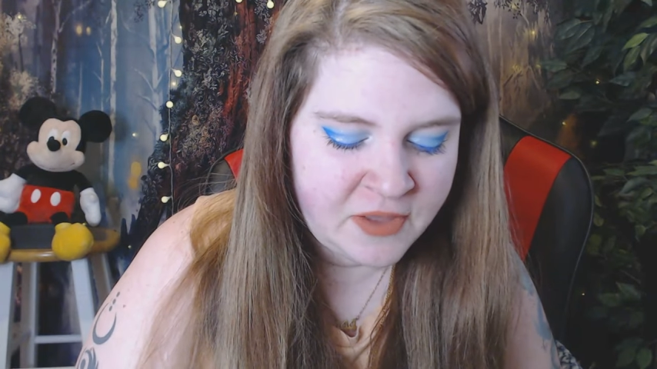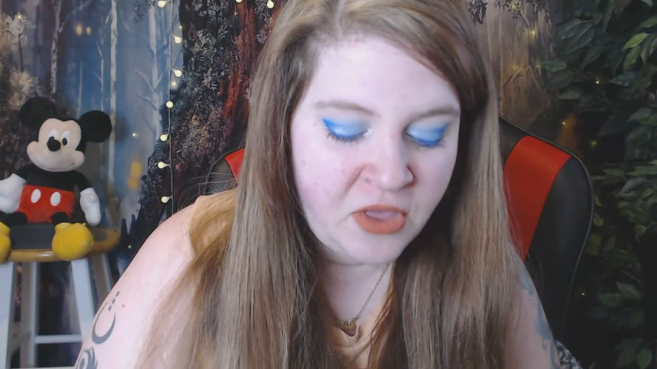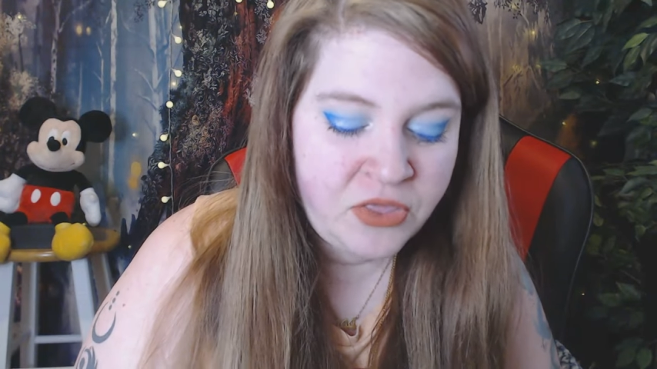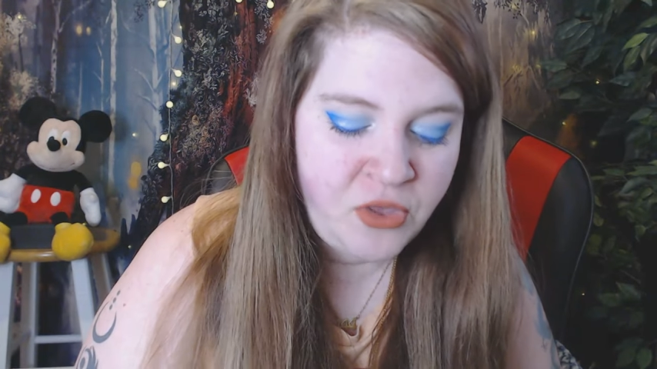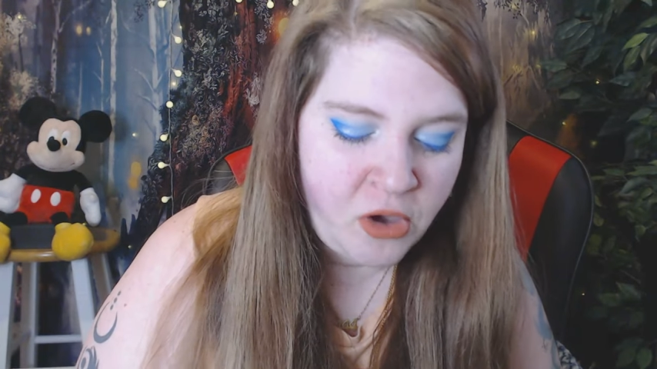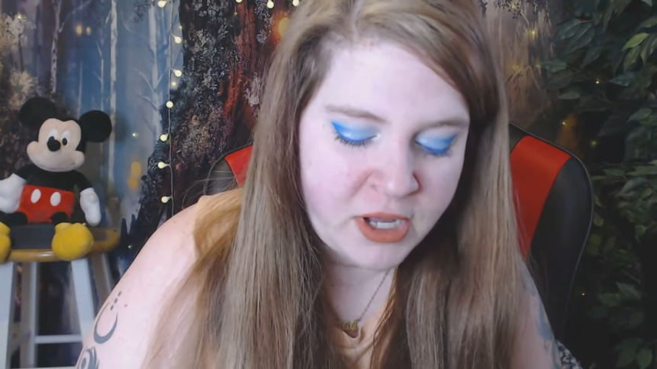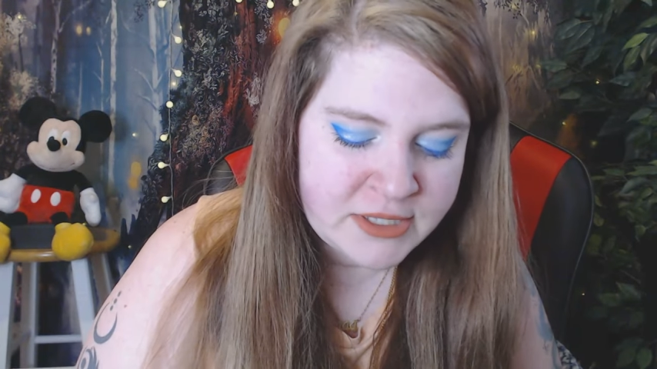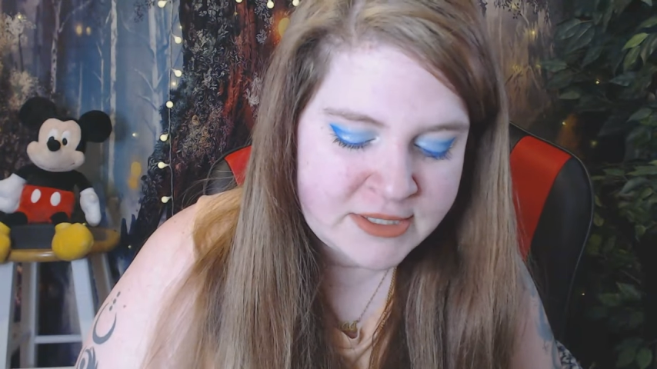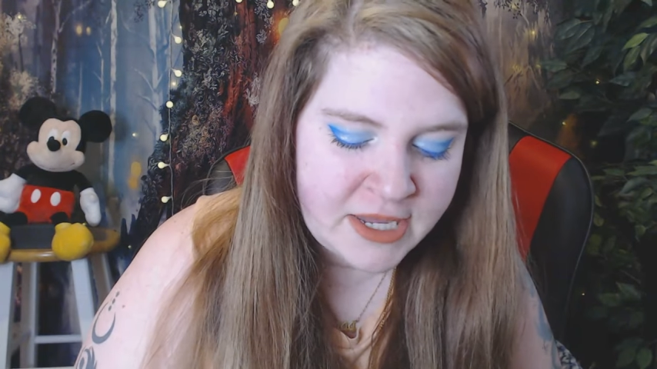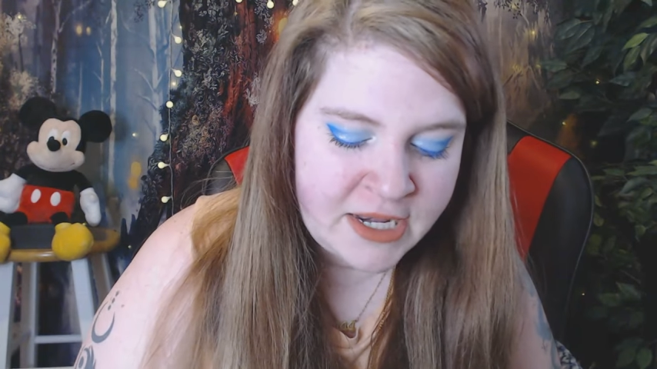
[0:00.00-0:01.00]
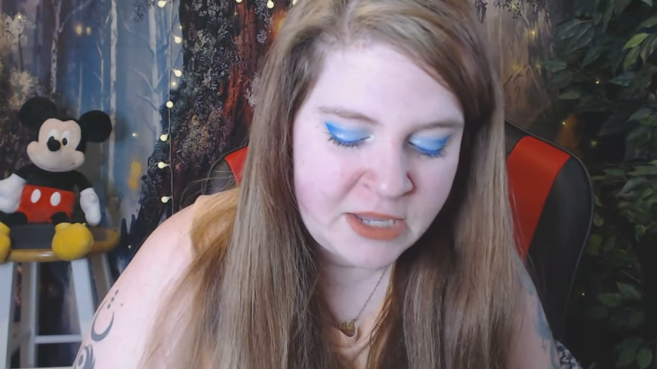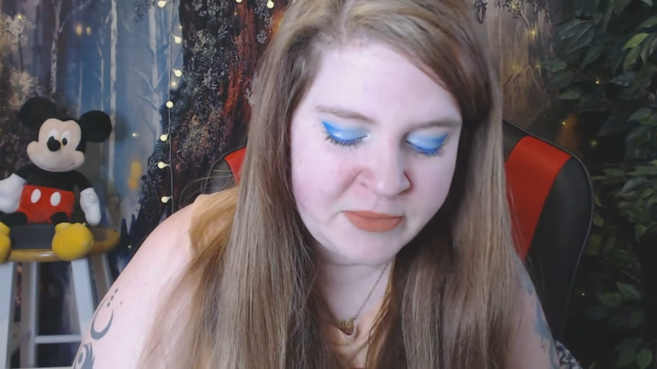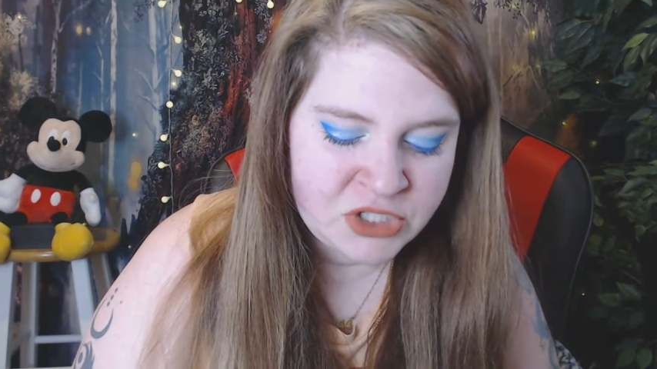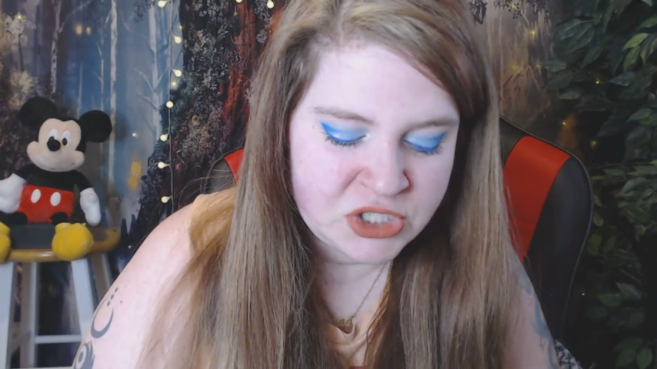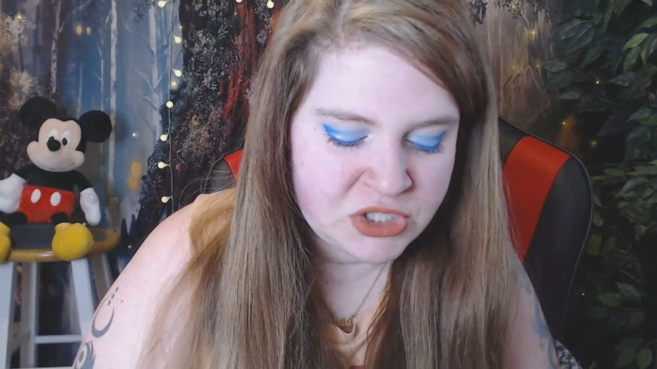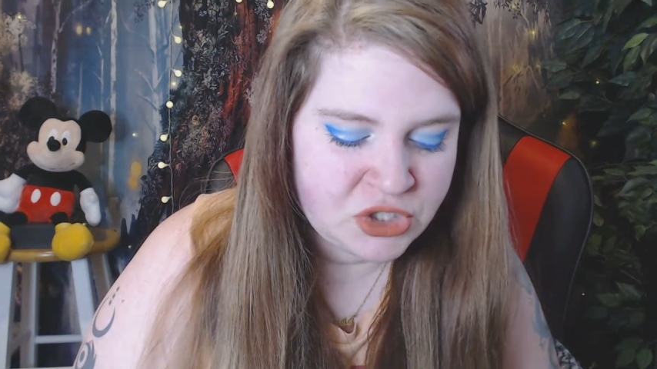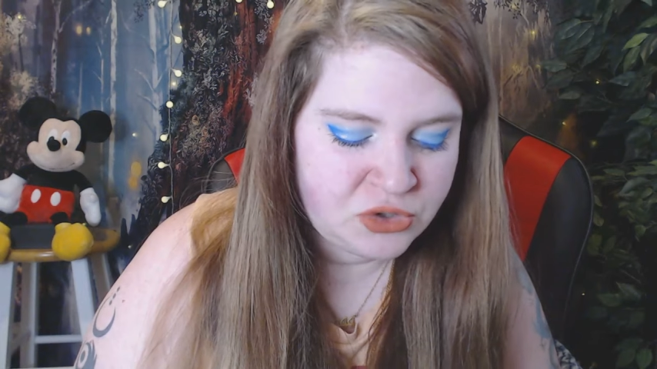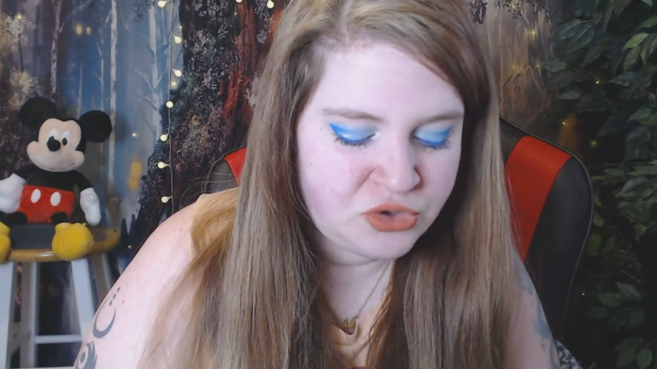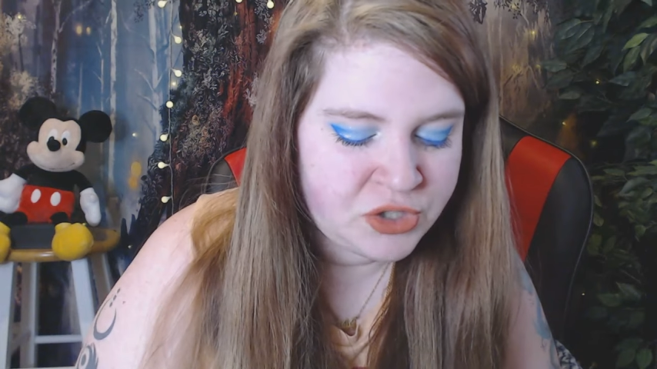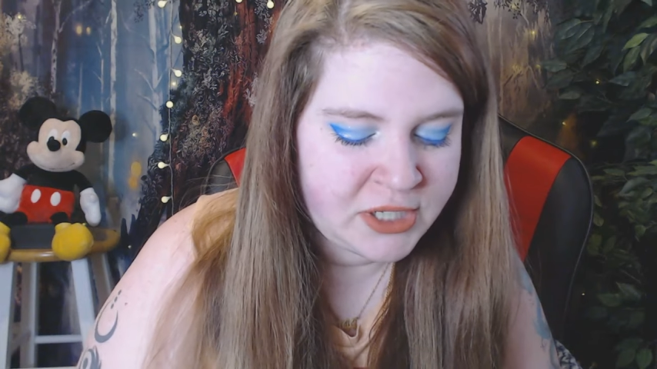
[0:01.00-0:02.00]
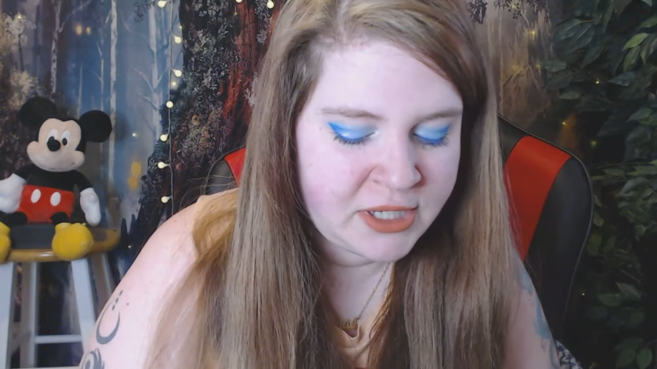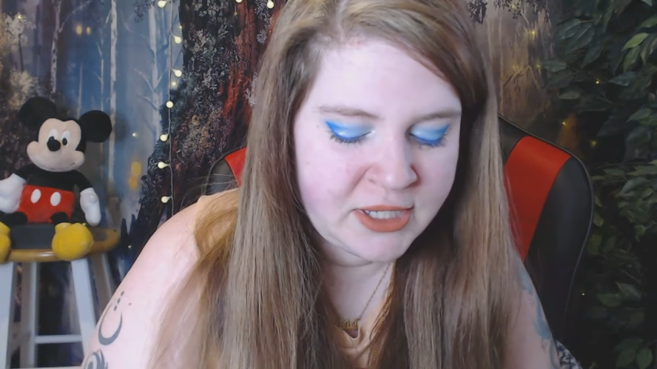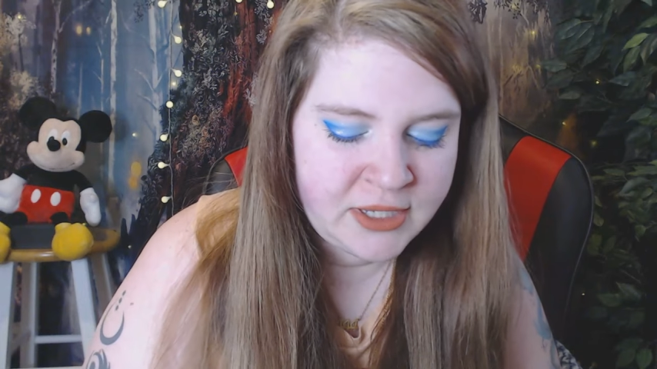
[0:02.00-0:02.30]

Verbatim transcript: thoughts and images to trick